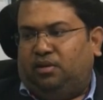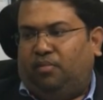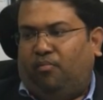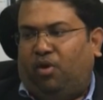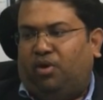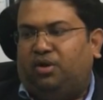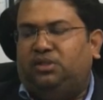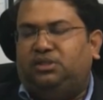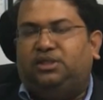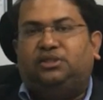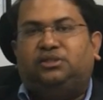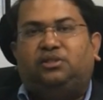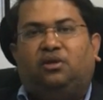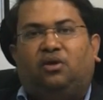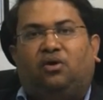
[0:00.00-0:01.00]
The model
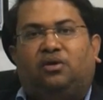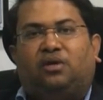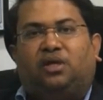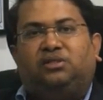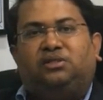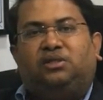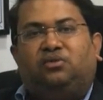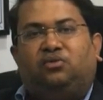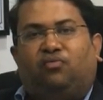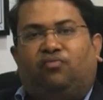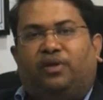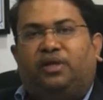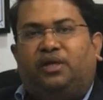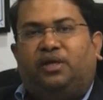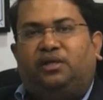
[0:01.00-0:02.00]
GST law runs into
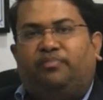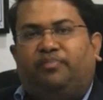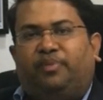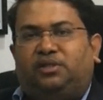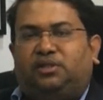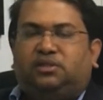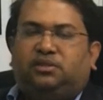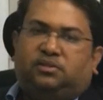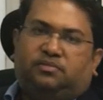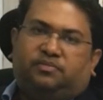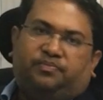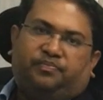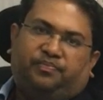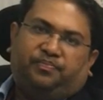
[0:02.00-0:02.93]
190 pages.